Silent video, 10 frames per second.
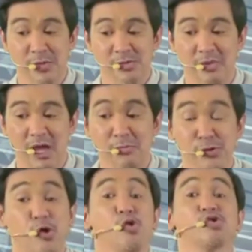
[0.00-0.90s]
You must be
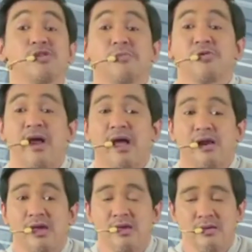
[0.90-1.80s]
able to use them
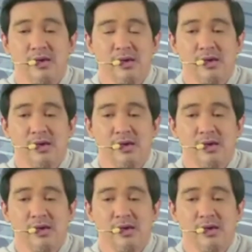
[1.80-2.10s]
correctly.